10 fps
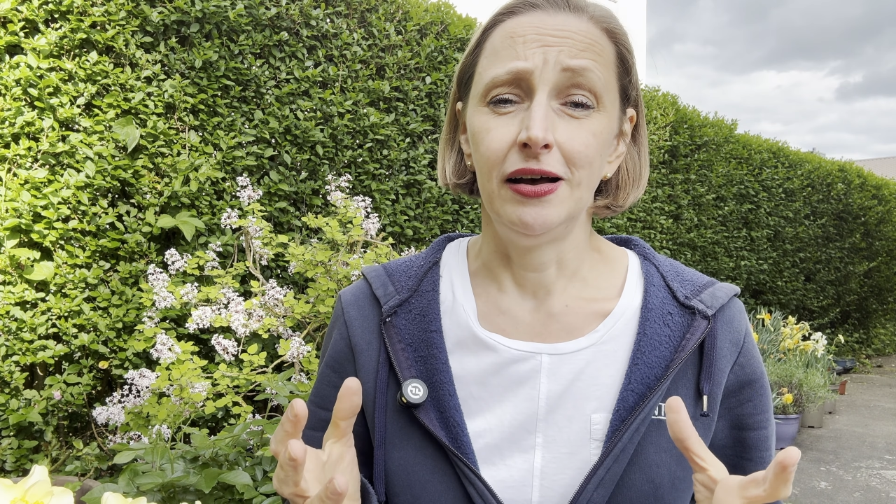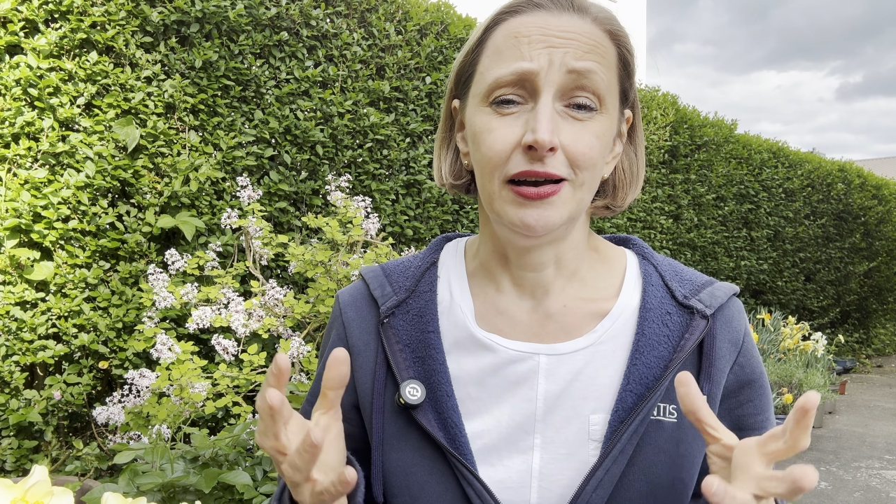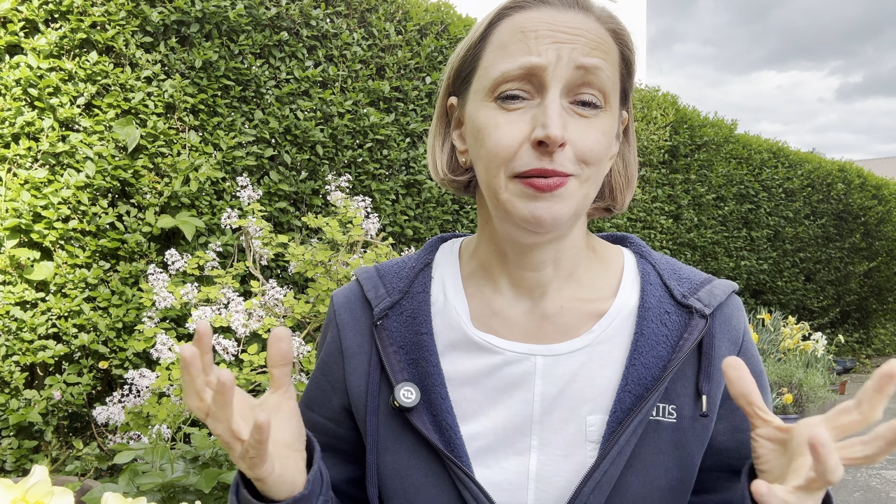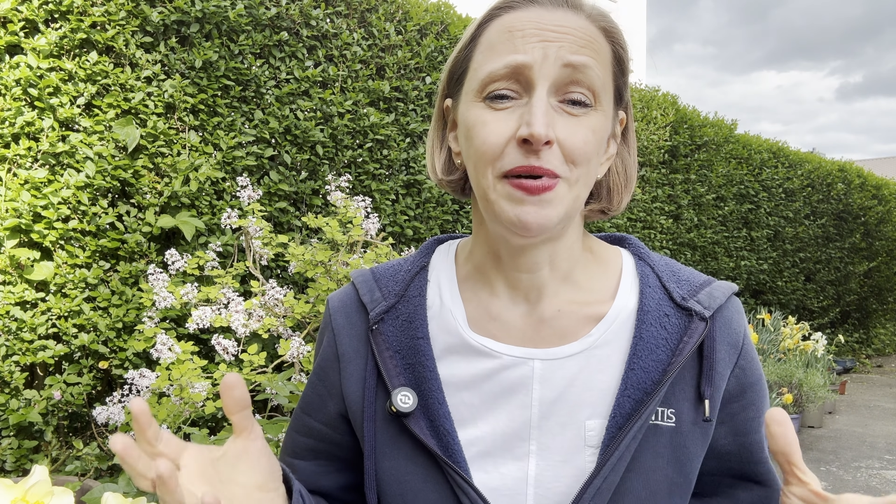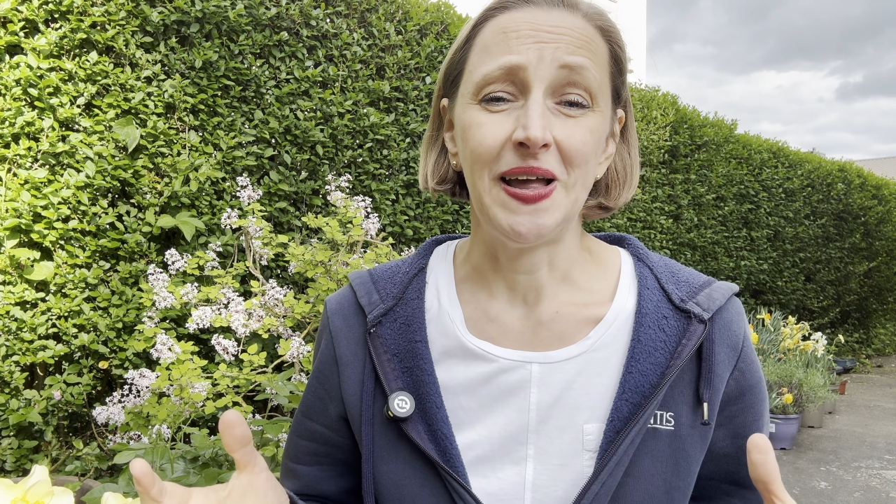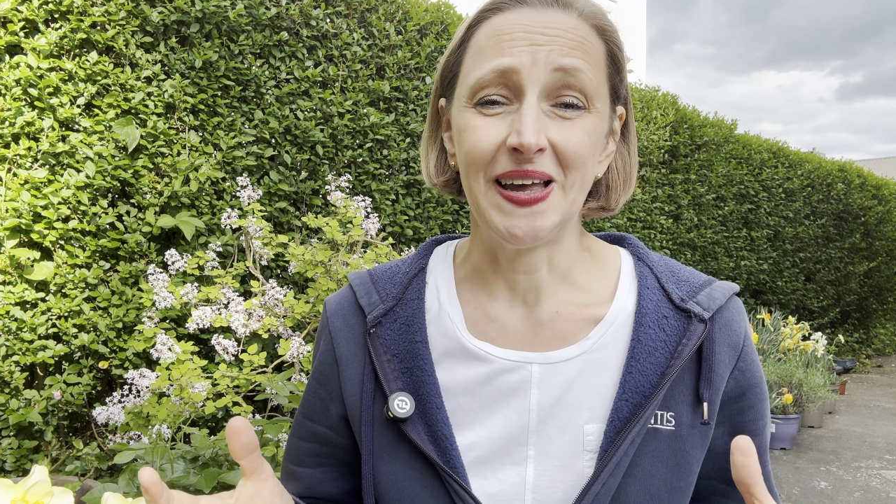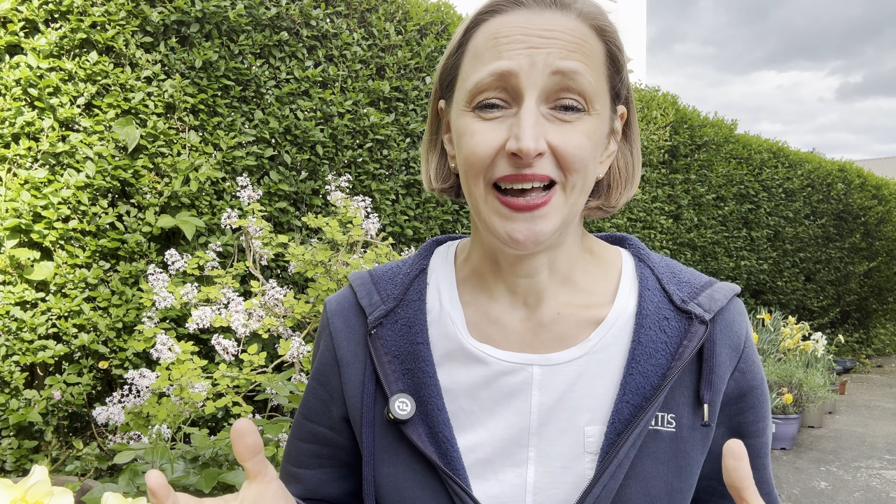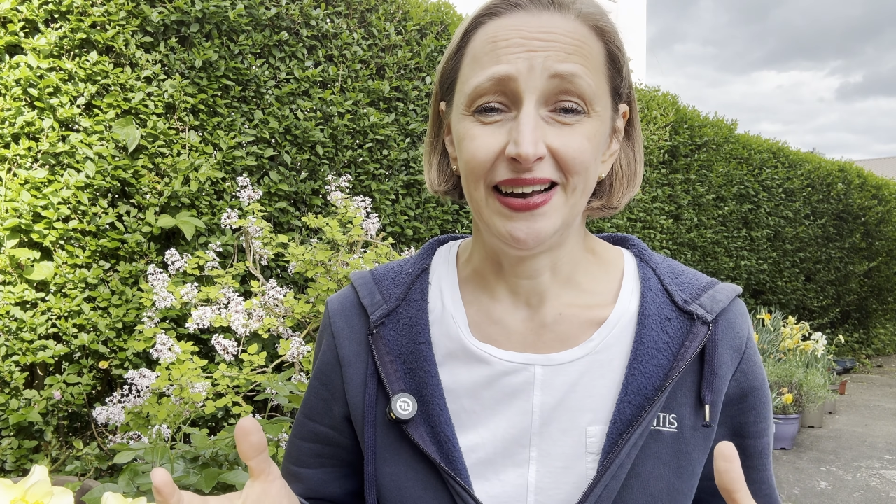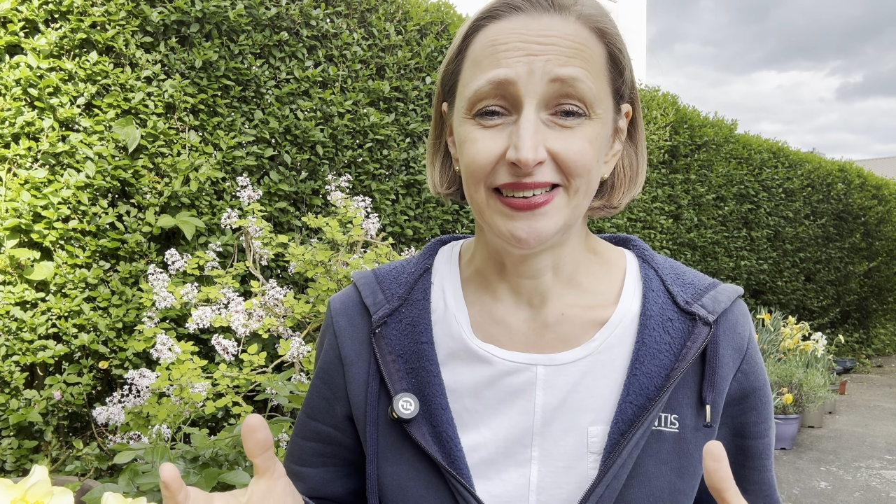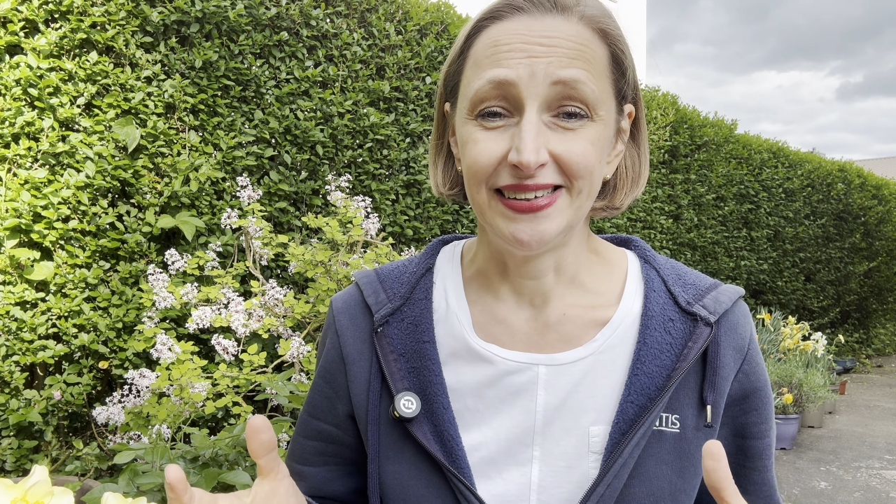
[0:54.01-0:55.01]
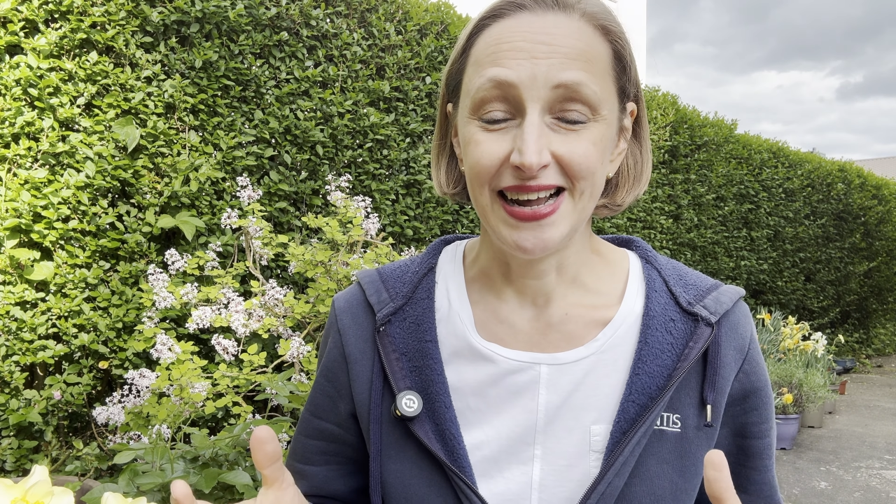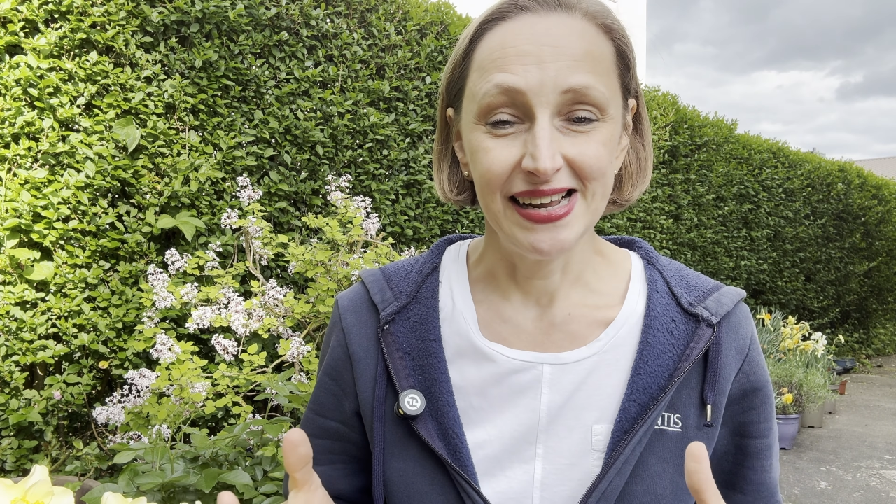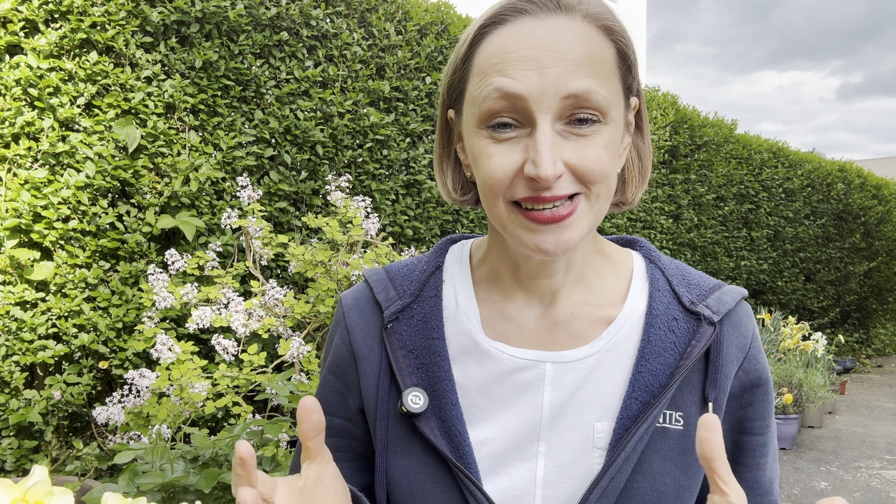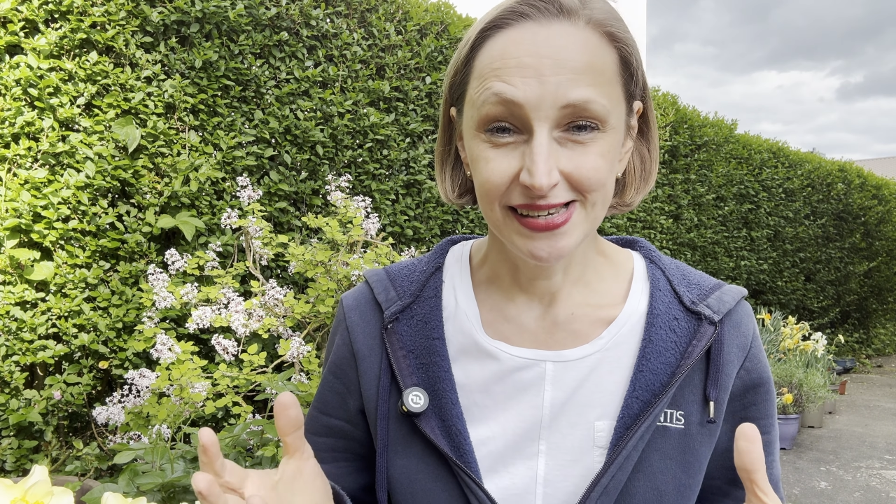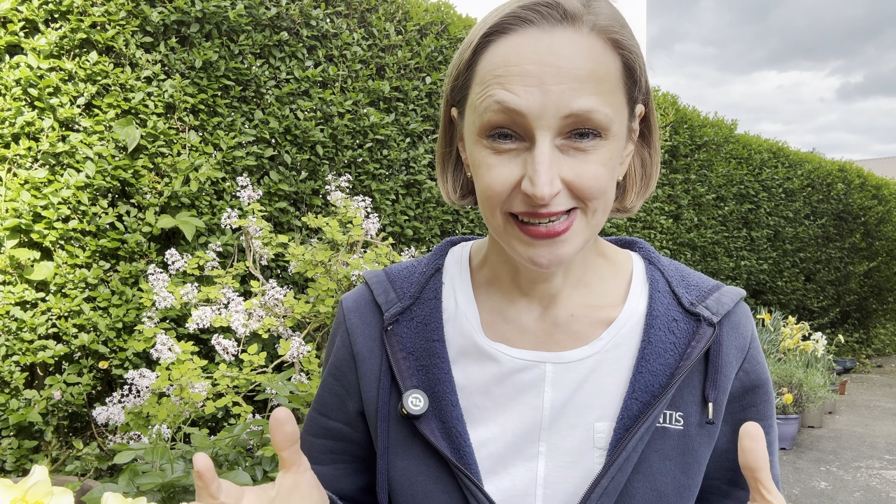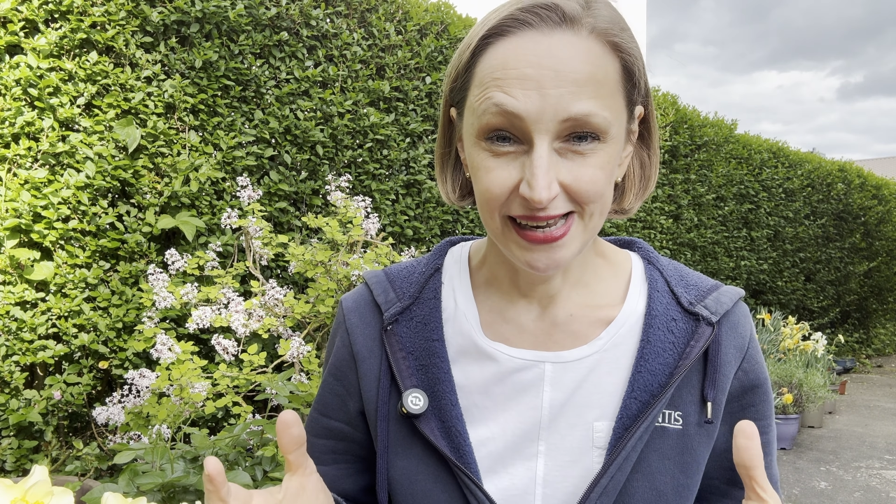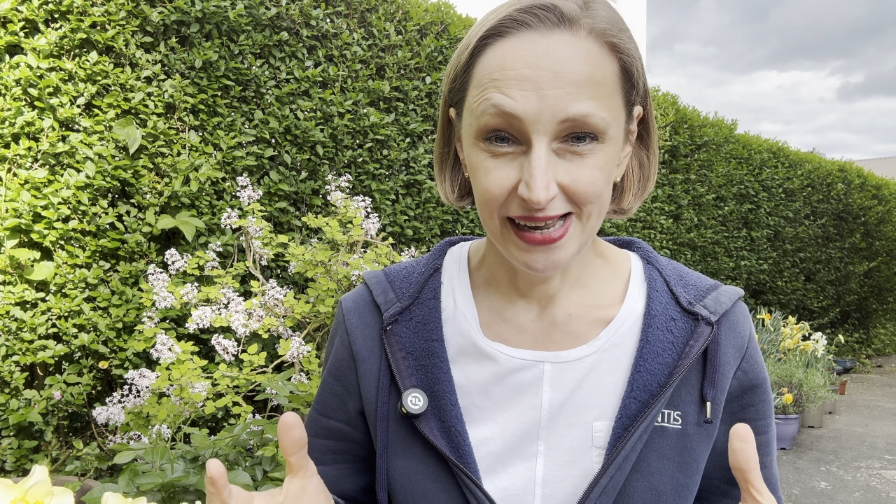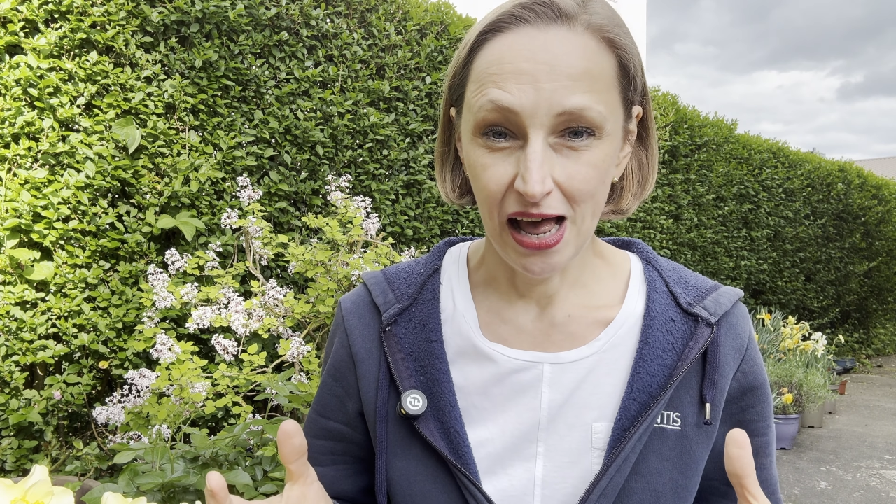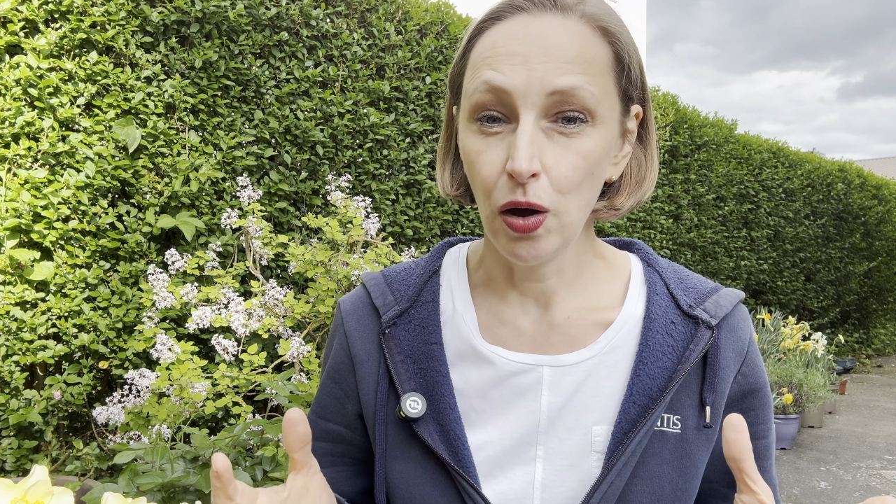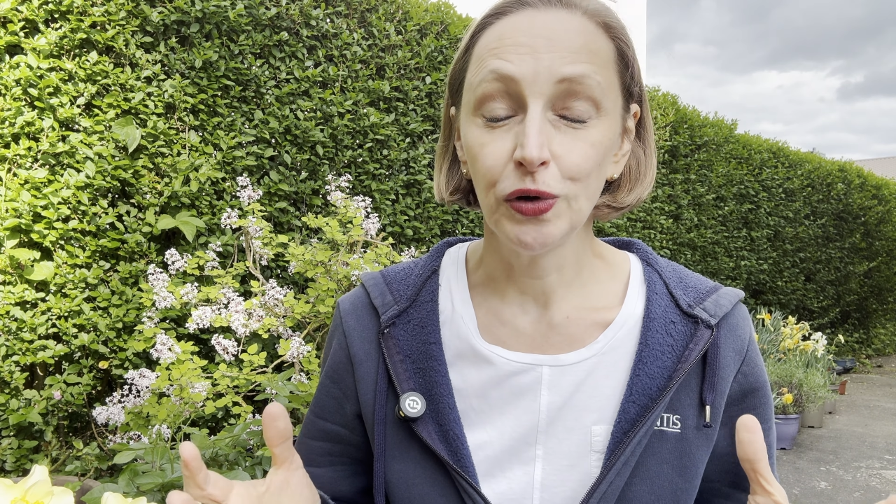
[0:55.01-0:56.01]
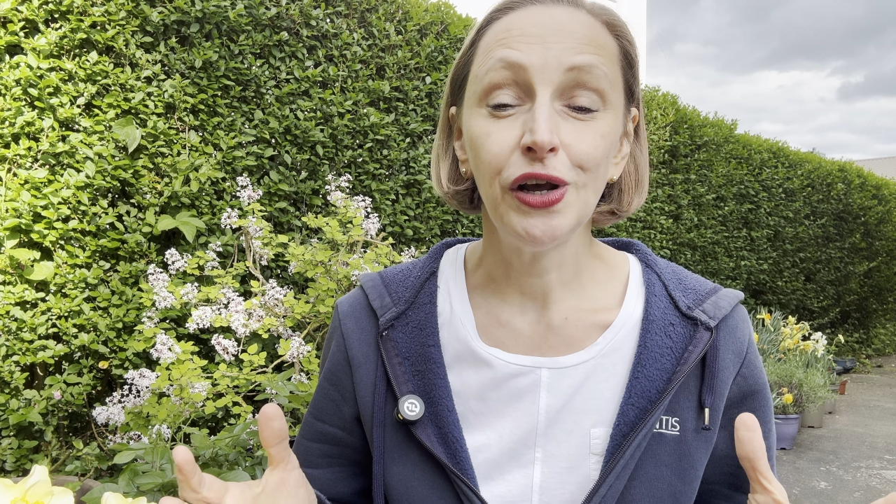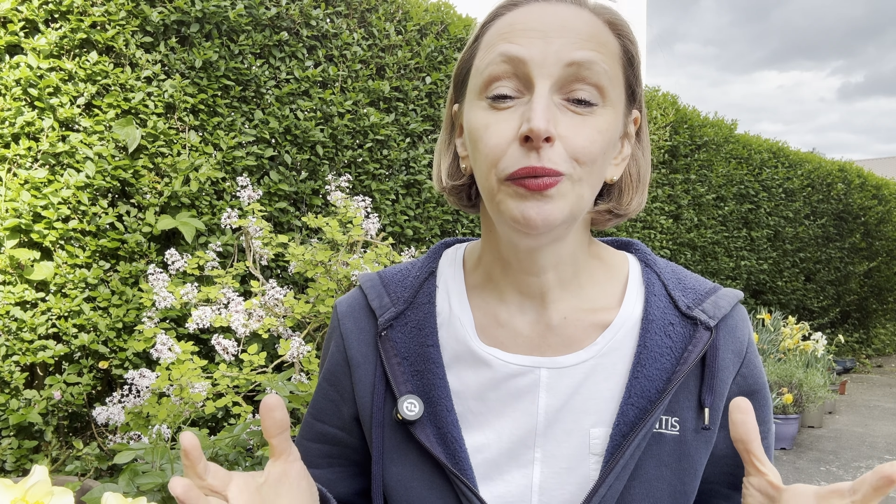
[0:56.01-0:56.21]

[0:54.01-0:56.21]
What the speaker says: in my garden and see how they